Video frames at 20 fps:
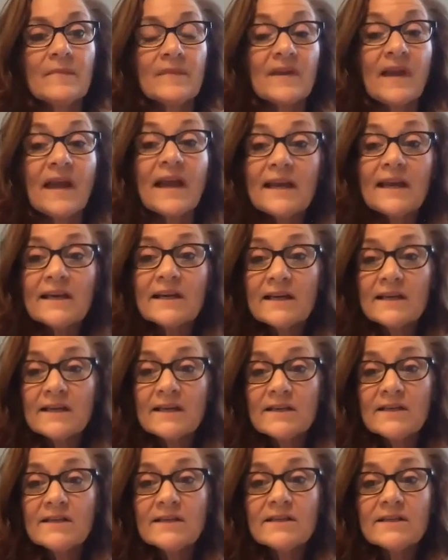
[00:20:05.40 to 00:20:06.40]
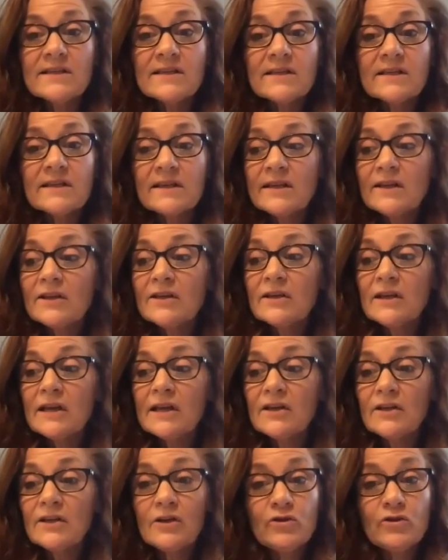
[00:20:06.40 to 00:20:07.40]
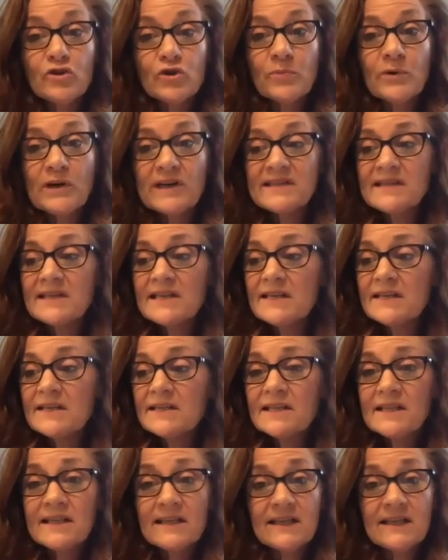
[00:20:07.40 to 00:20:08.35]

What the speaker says: And who's your president?